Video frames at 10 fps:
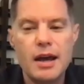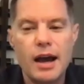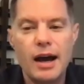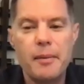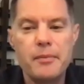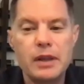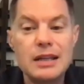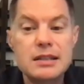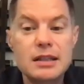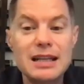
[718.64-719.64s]
Um,
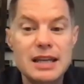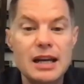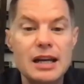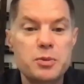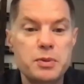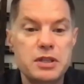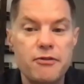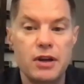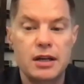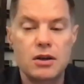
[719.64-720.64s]
let's yeah. let's get into
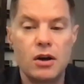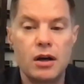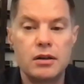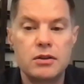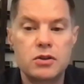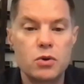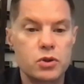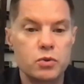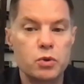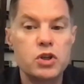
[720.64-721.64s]
specifics on
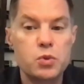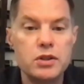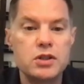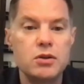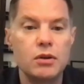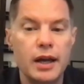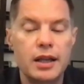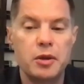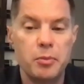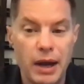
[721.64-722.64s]
social. Which ones like
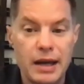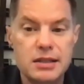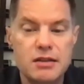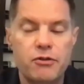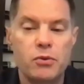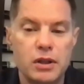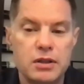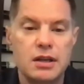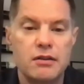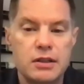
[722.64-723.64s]
the best for real
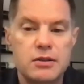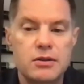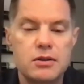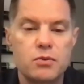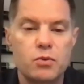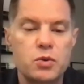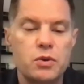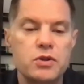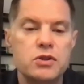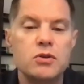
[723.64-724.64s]
estate investors? Which
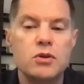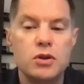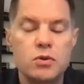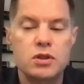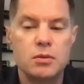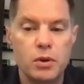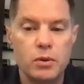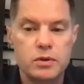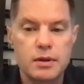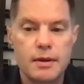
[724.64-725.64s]
ones do you use the most?